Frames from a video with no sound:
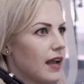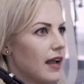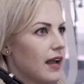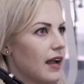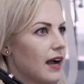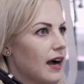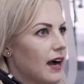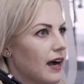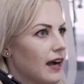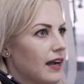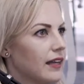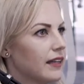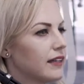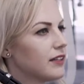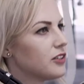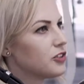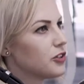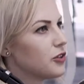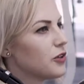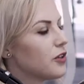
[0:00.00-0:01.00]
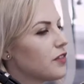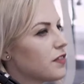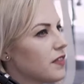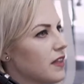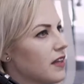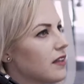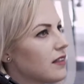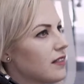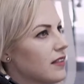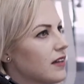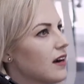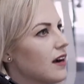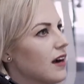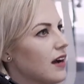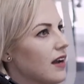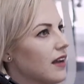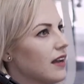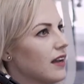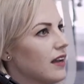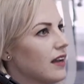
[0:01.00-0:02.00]
I do think that
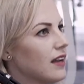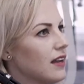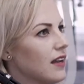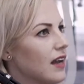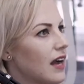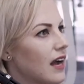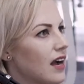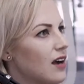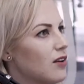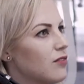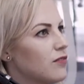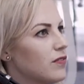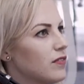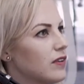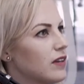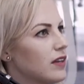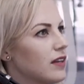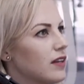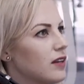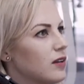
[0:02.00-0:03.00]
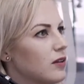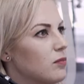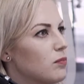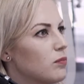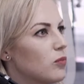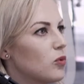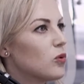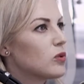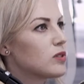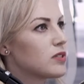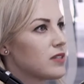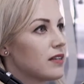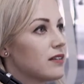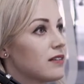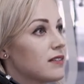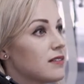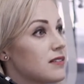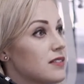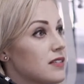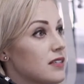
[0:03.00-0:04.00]
I have a more
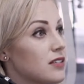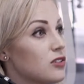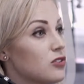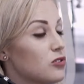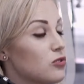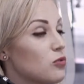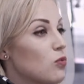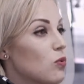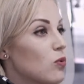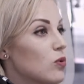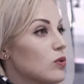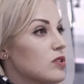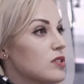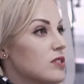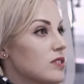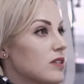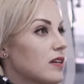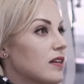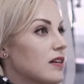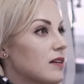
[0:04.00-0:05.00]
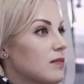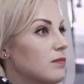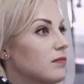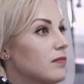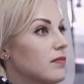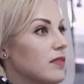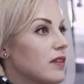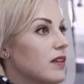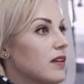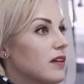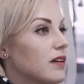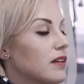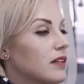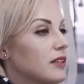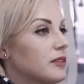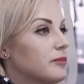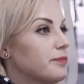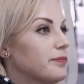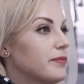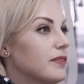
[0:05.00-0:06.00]
tendency towards
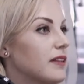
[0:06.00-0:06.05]
the